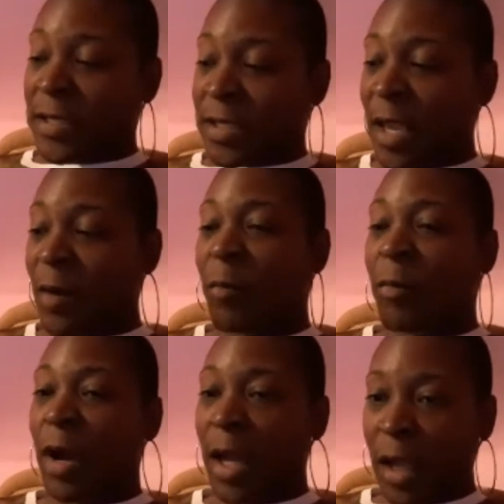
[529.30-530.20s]
And
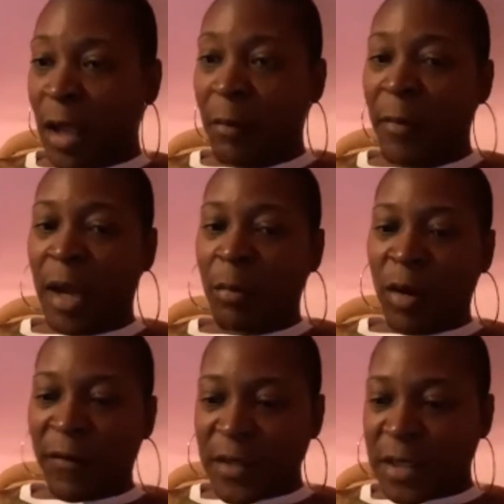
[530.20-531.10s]
what a
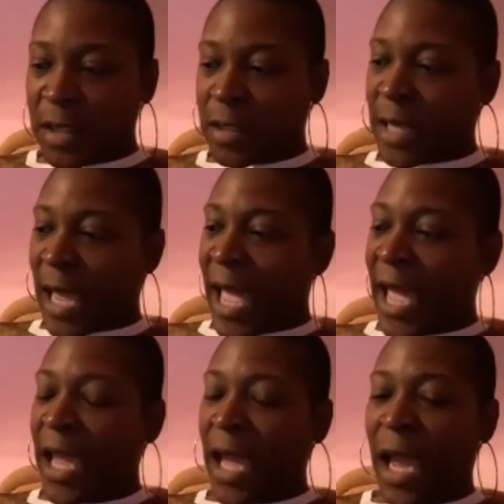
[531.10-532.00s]
metamorphosis.
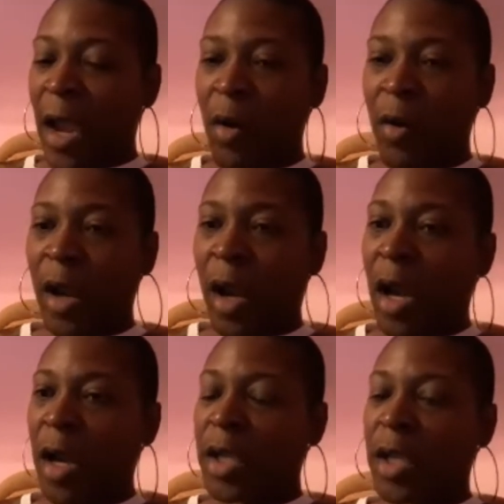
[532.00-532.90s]
I owe it
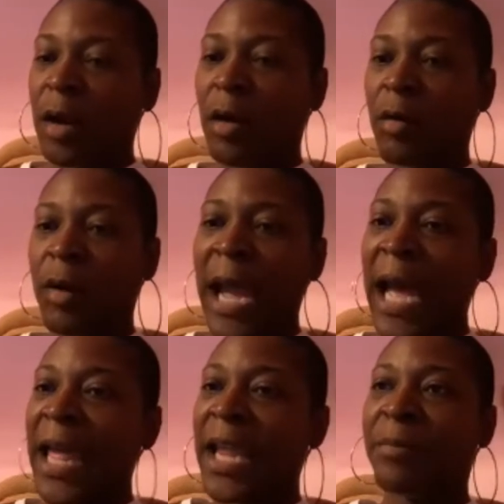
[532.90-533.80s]
all.
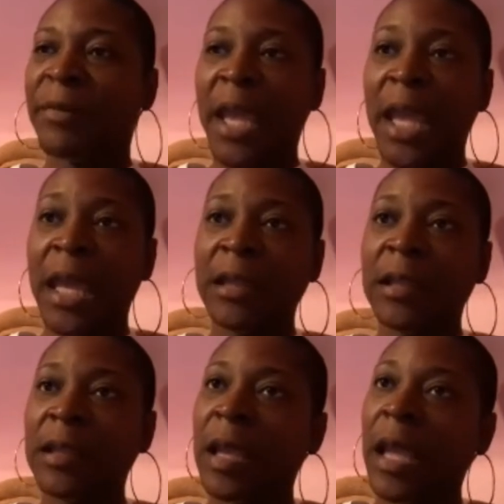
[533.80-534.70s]
God had a plan,
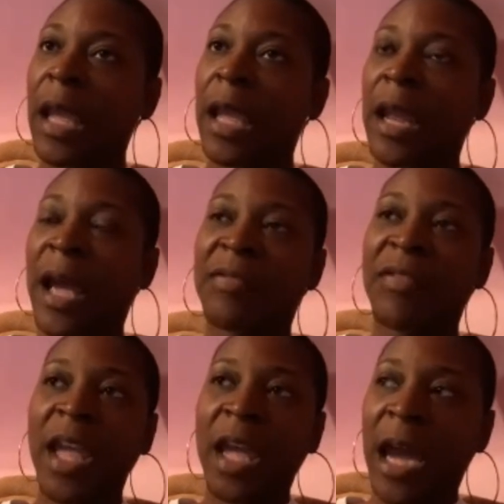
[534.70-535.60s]
and I
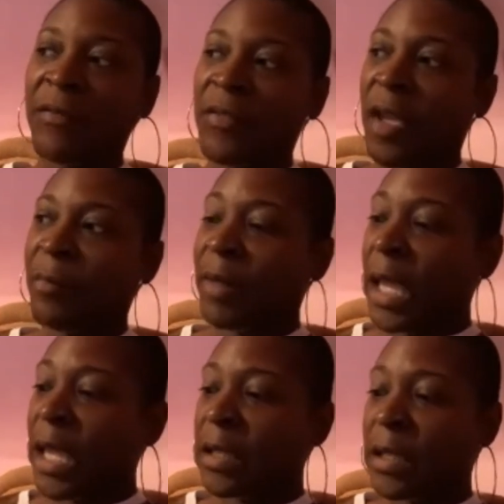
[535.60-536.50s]
thank God for that
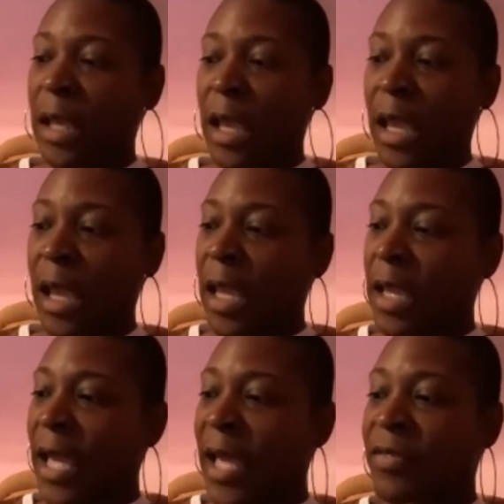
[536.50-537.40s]
plan.
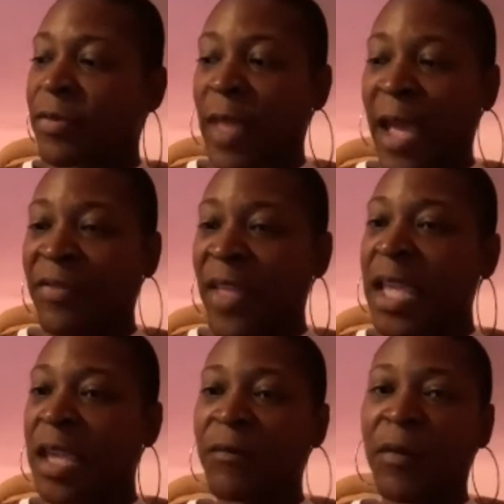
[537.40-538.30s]
And I
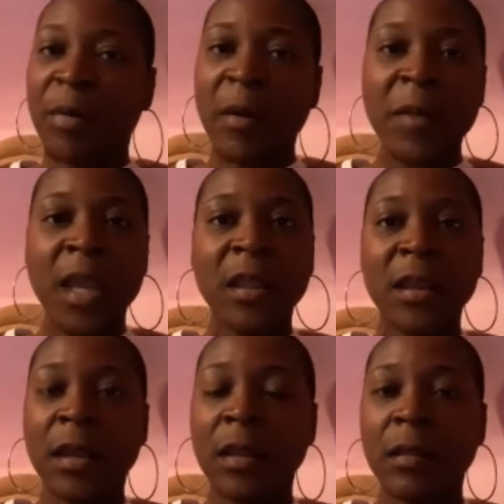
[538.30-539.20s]
thank him for putting me in
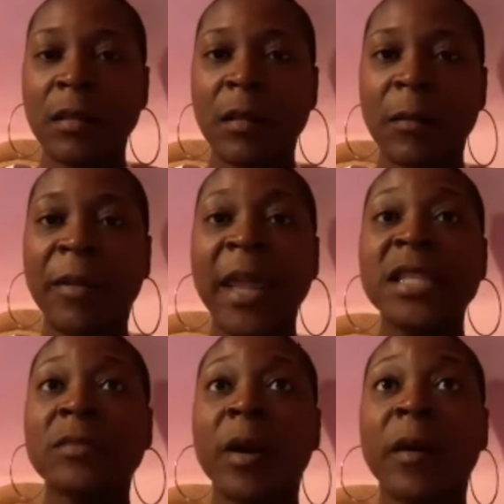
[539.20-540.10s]
the
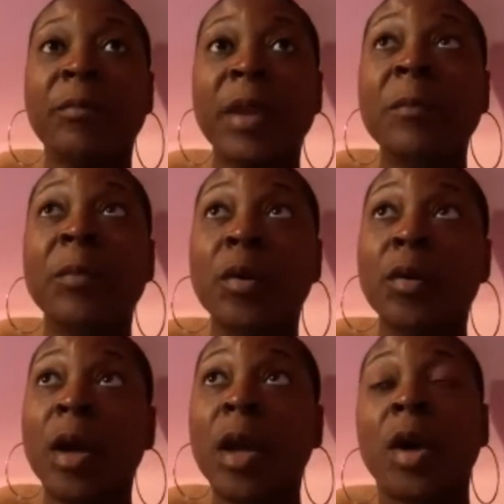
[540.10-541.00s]
place where
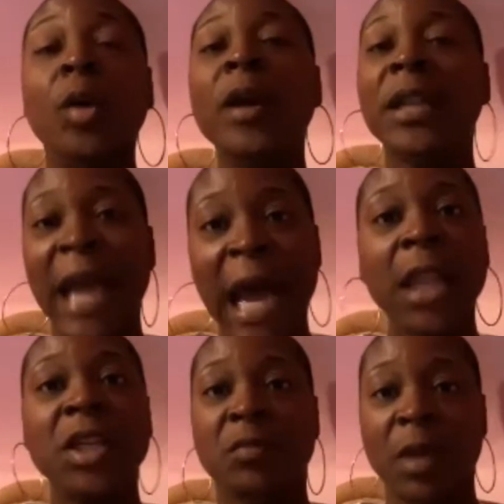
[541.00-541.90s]
people who
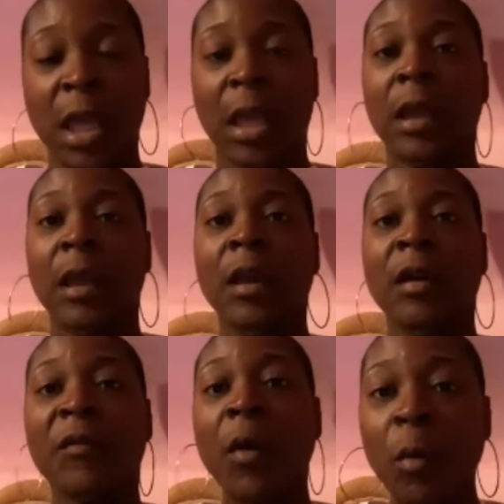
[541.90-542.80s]
acknowledge me
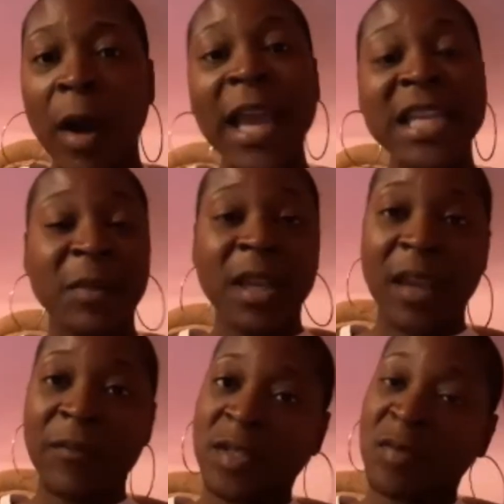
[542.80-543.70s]
for what has been
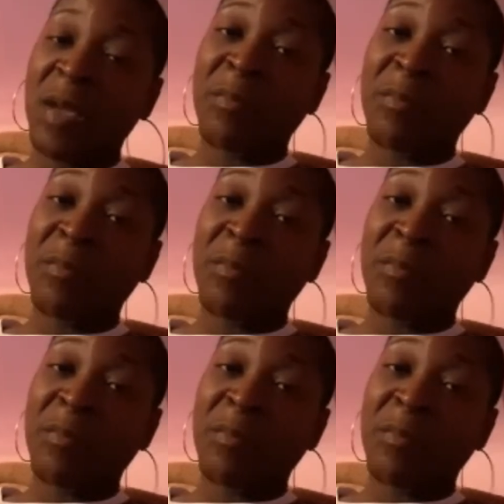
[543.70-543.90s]
given to me